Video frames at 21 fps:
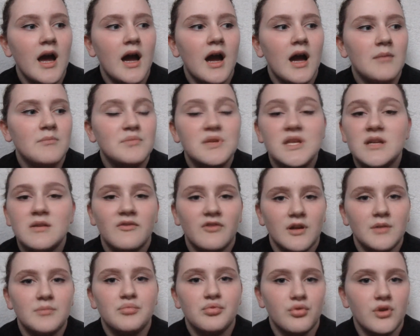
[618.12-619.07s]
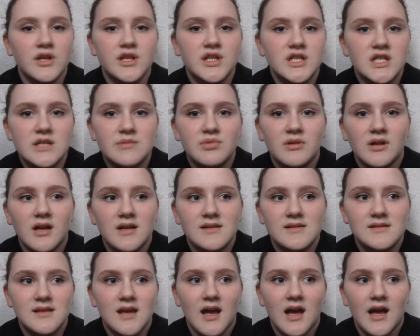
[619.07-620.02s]
I'm being very preachy
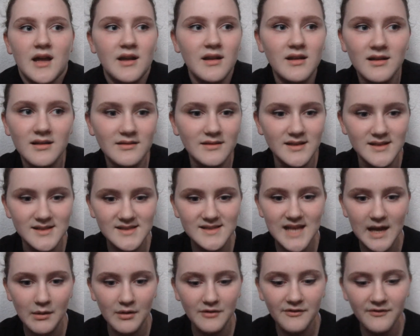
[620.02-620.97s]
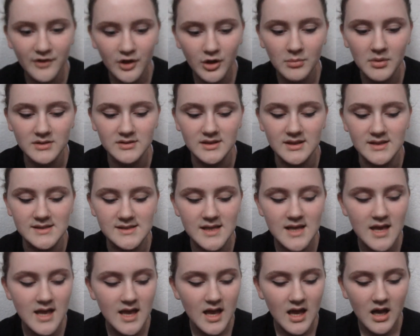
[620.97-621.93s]
because this is how I feel about this.
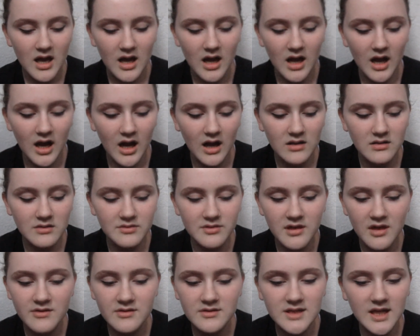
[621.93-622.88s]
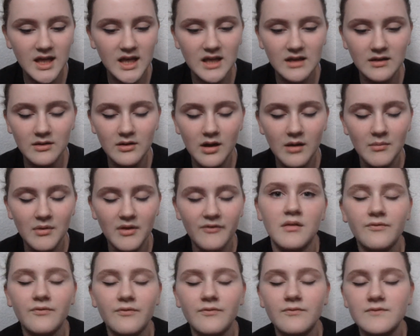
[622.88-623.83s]
The other day, my
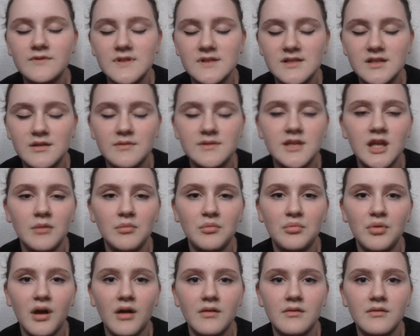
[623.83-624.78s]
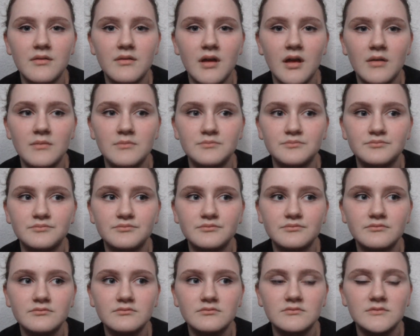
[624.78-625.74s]
sister was telling me about,
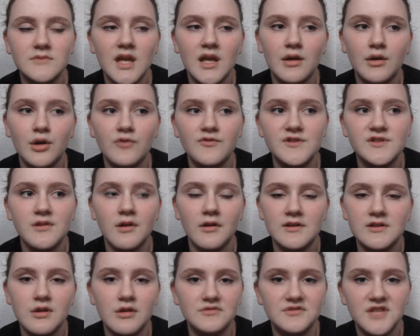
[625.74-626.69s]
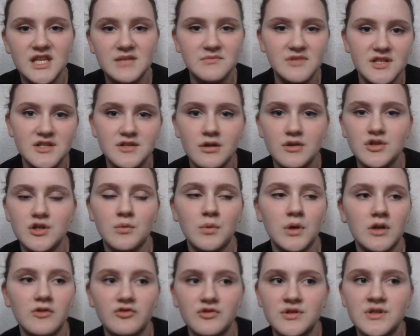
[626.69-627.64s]
I don't know if the song's called Take Me to Church or
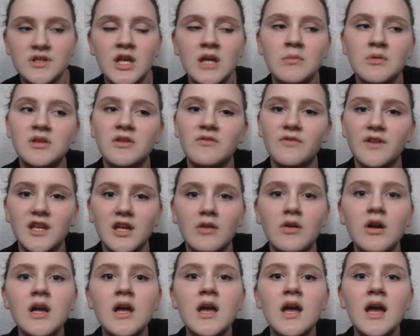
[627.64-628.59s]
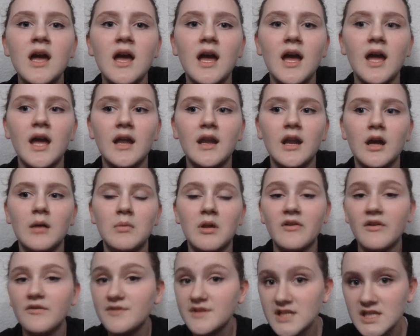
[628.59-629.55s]
whatever. She's telling me about the video. And
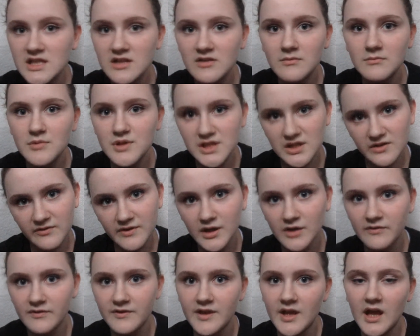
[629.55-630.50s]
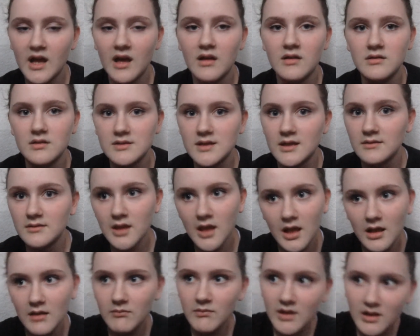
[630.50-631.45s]
I've never seen the music video for that. It's like,
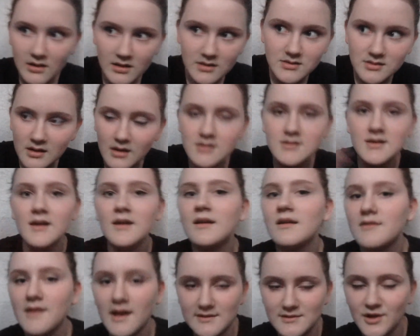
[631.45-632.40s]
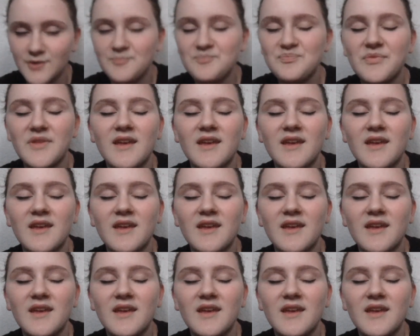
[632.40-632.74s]
Take Me to Church. That song.